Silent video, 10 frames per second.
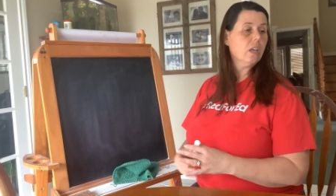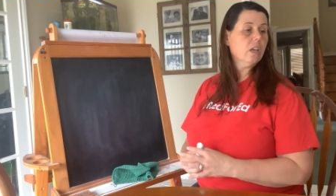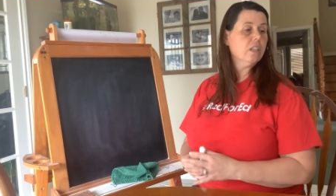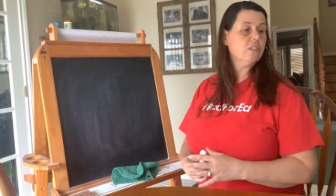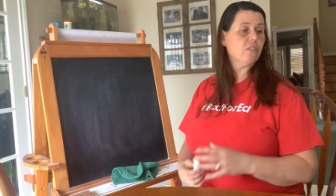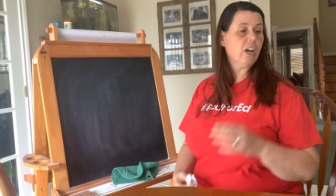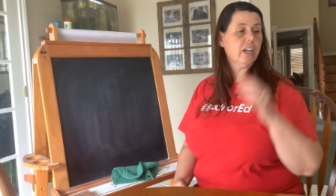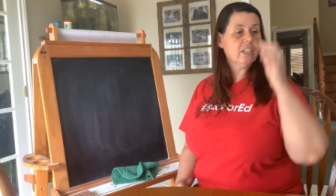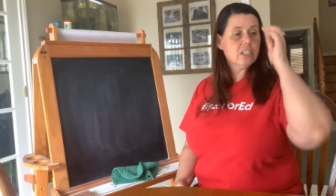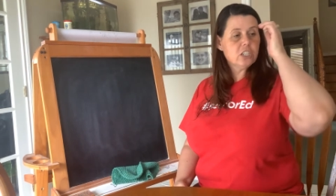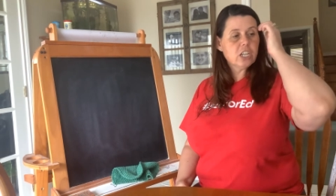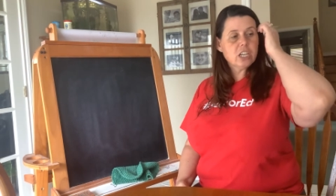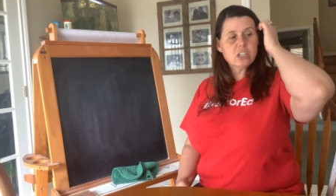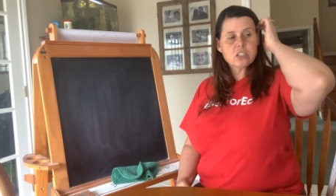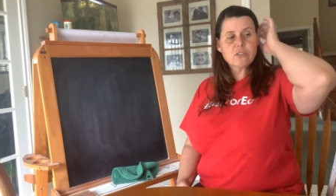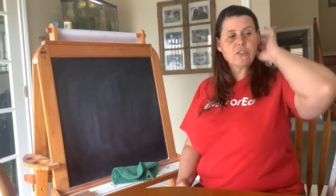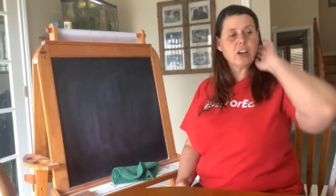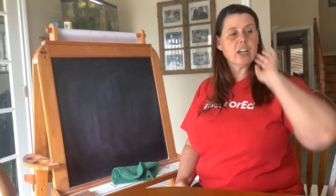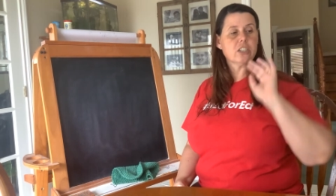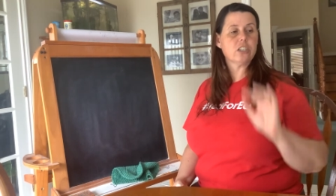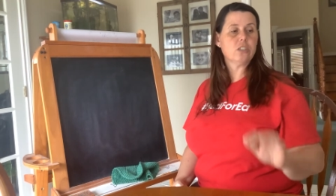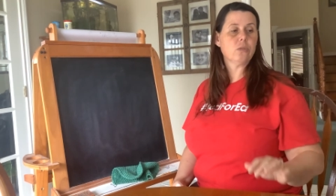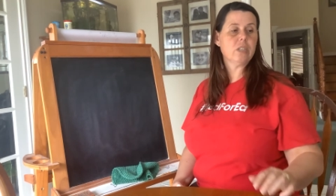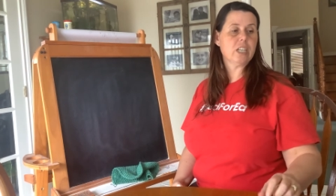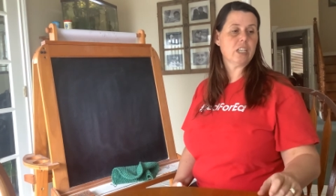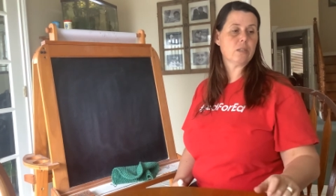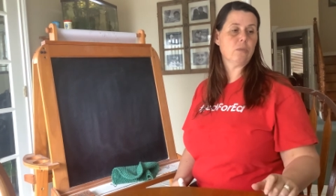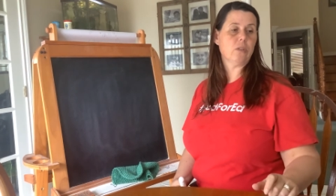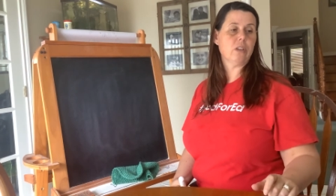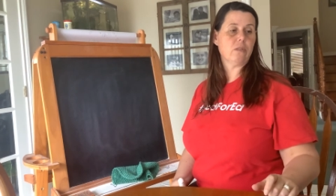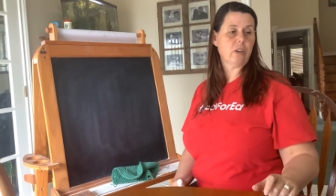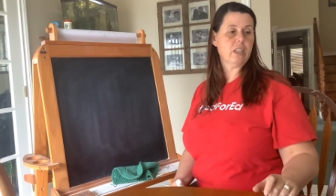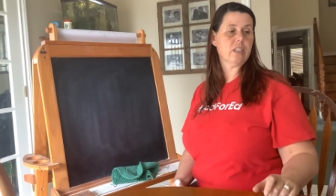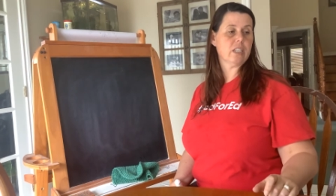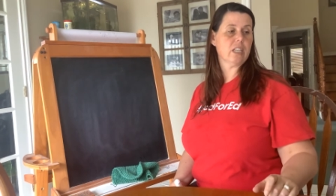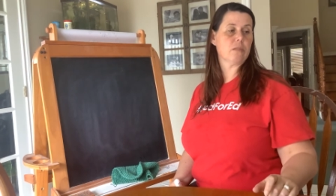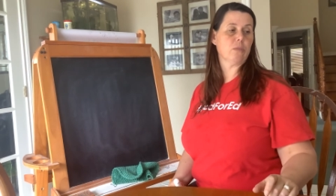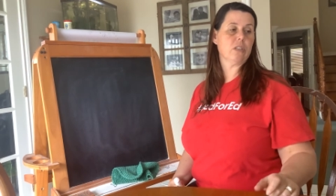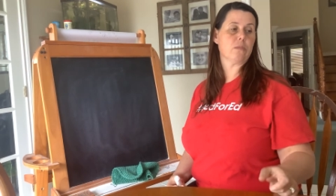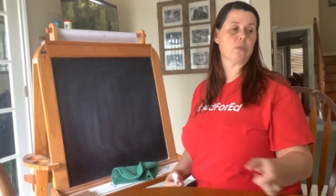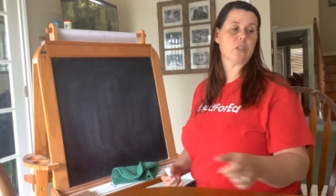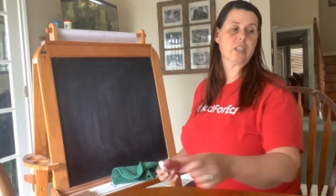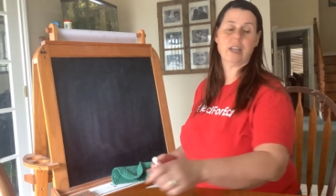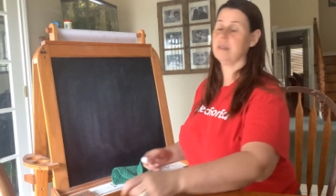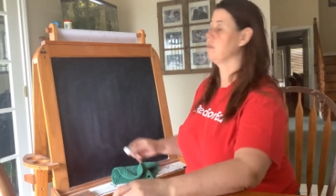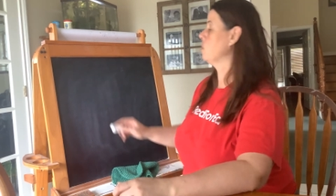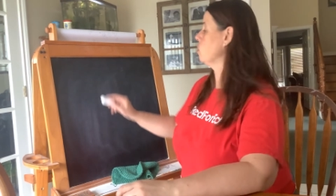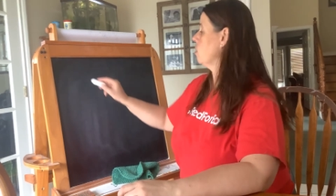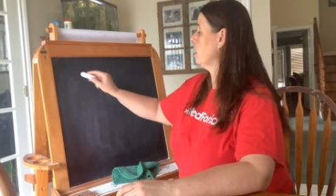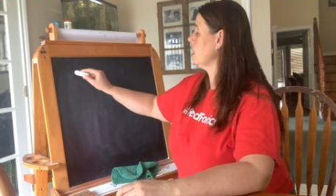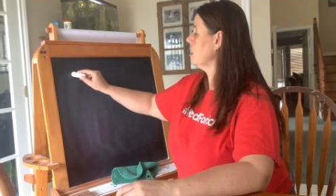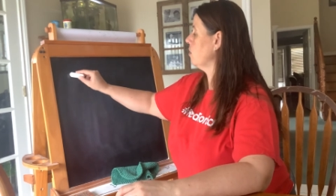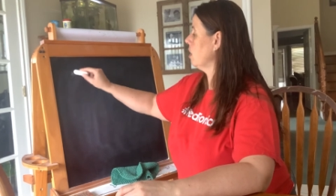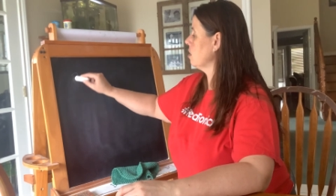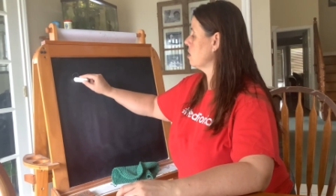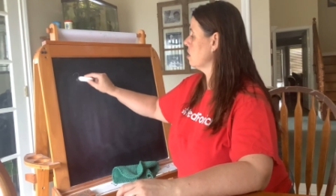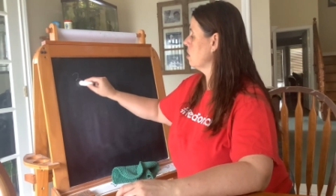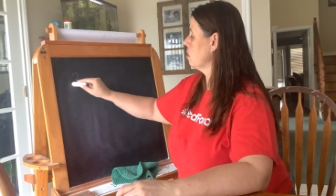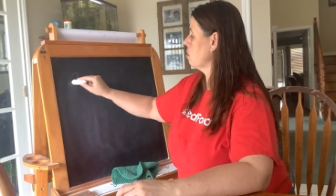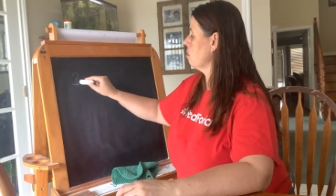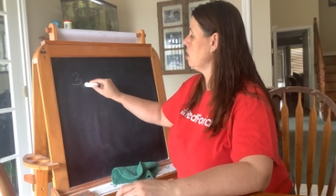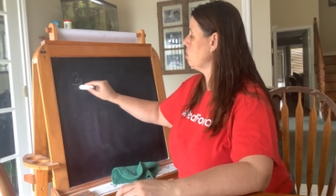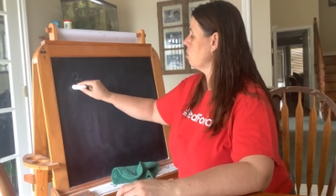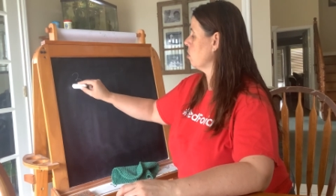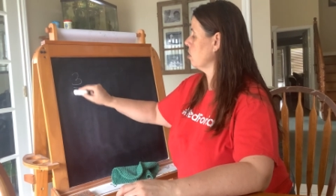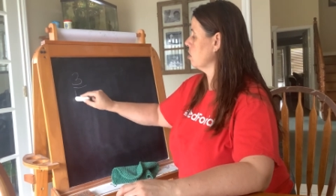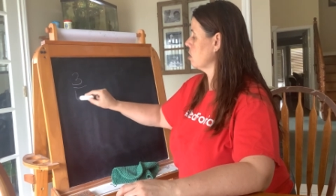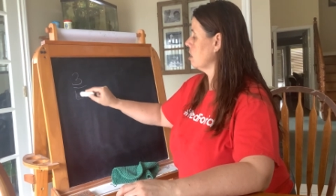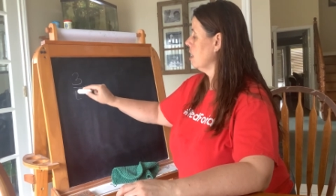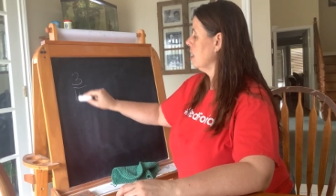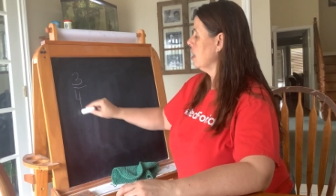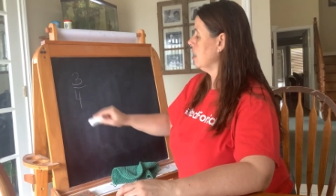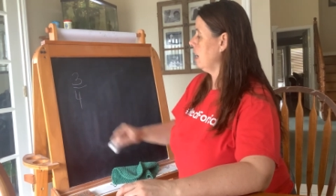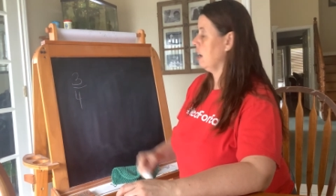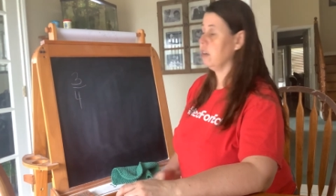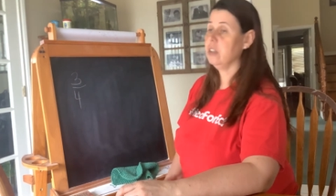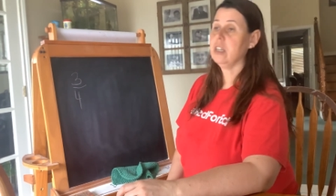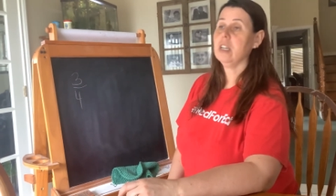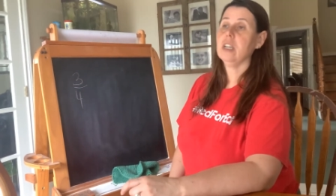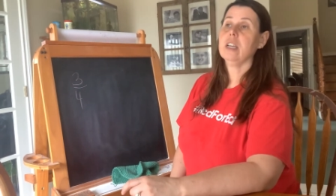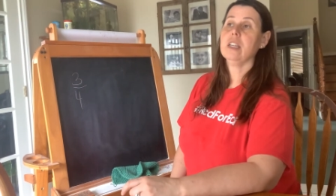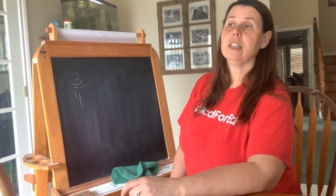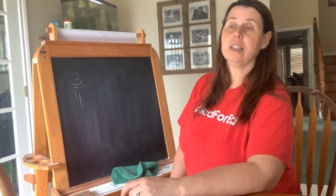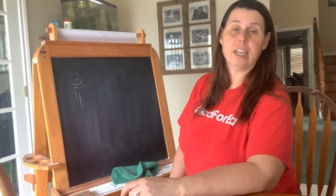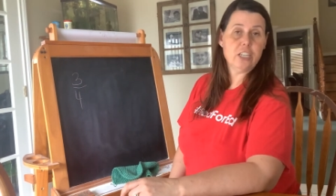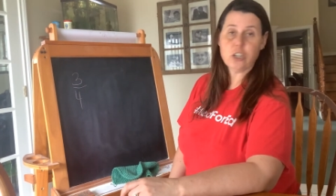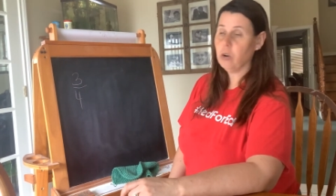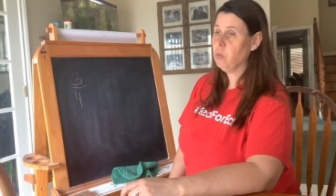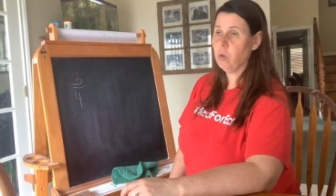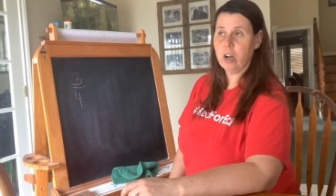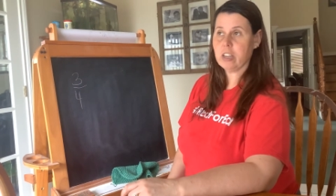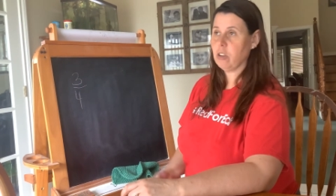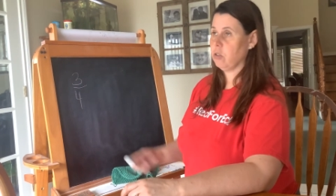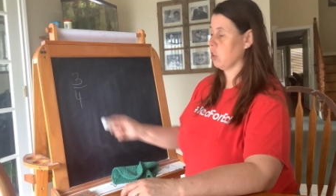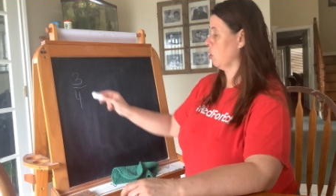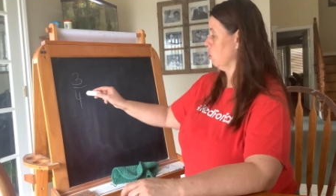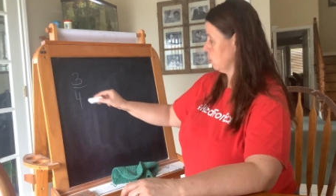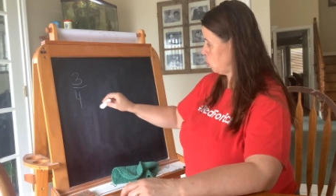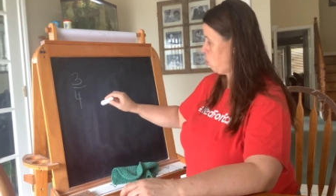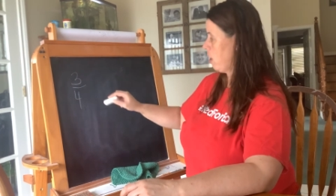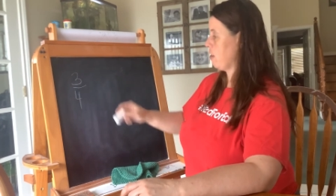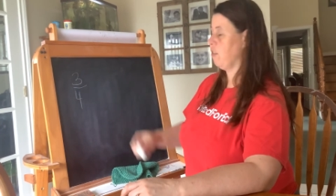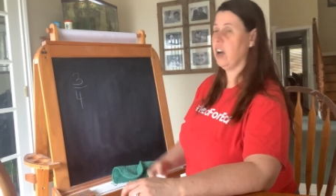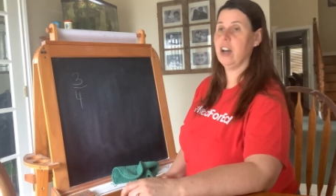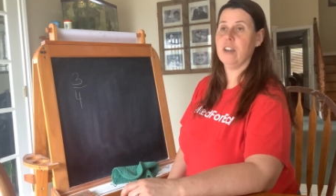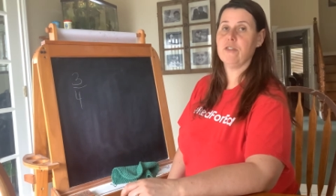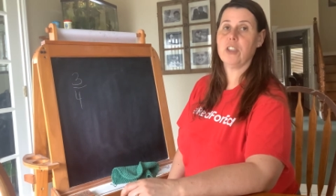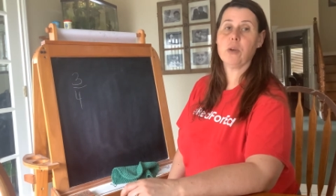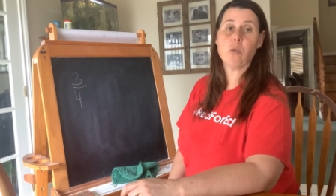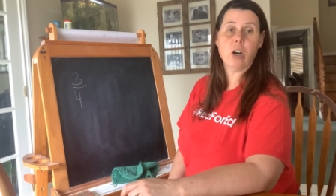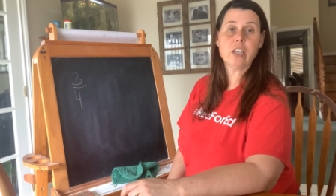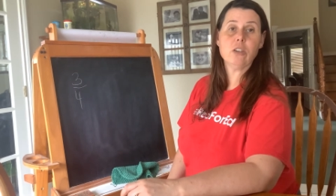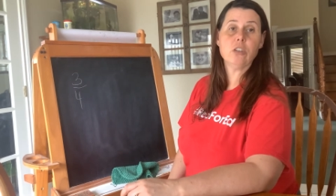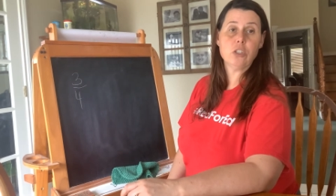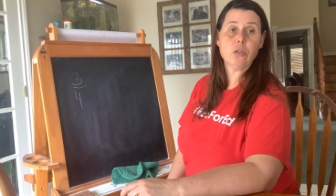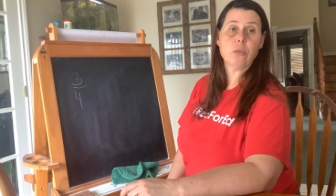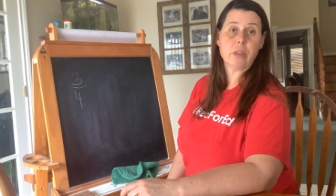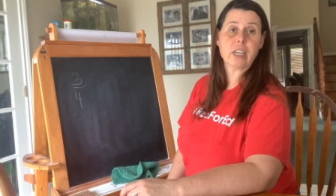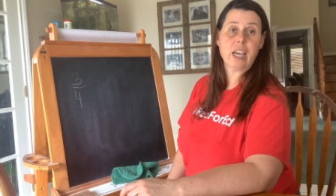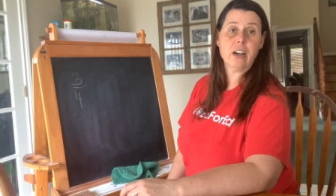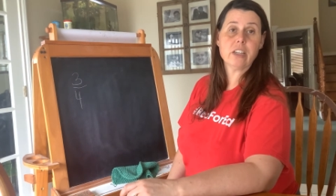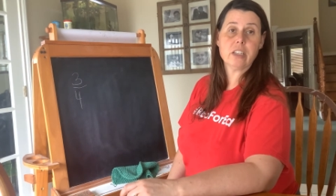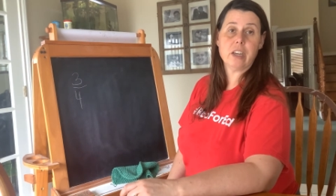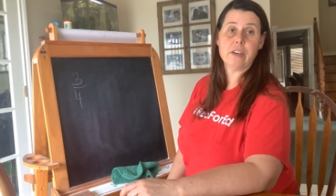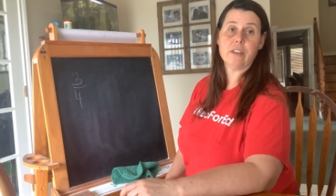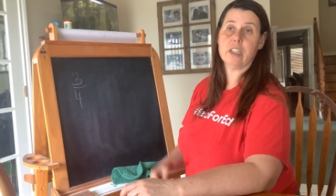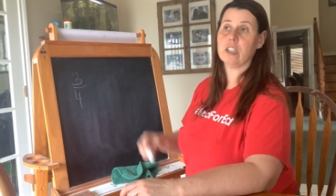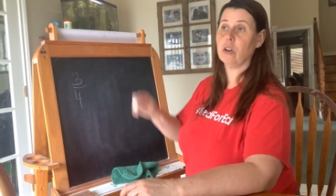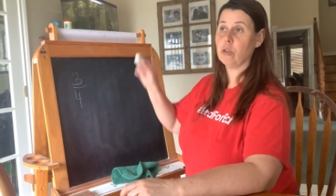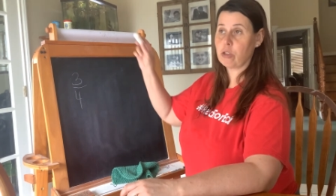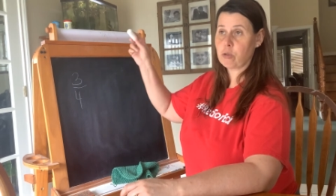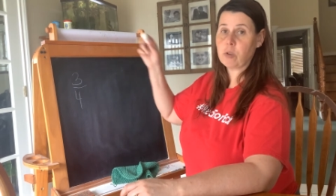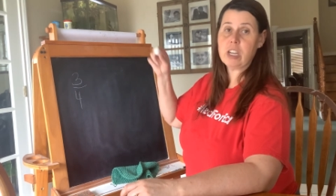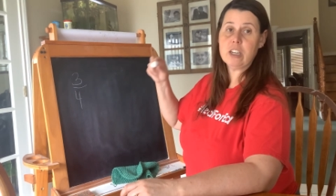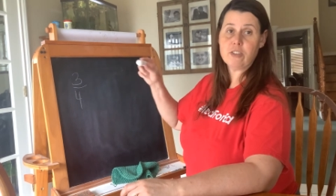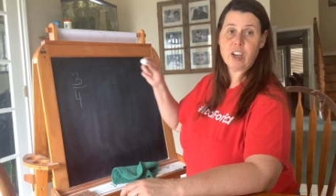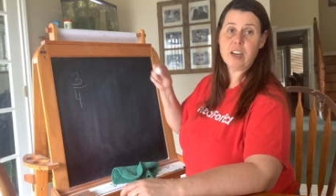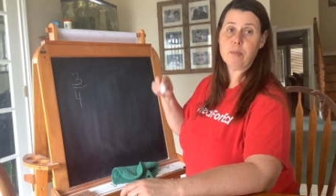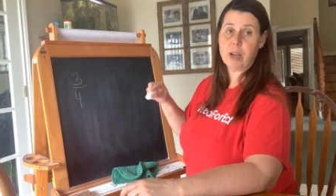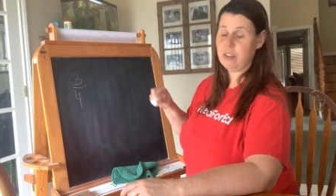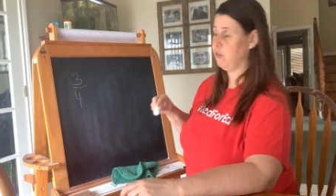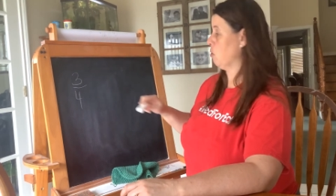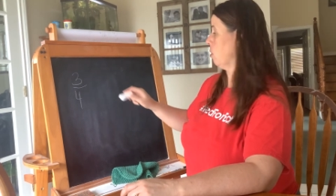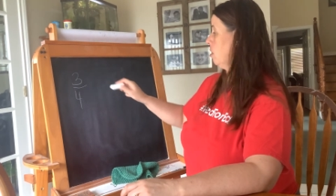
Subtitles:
Divide to change the fraction to a decimal, then write the decimal as a percent. So they give us 3/4. Now, they don't want you to go to 25. They want you to do it with a calculator and go 3 divided by 4.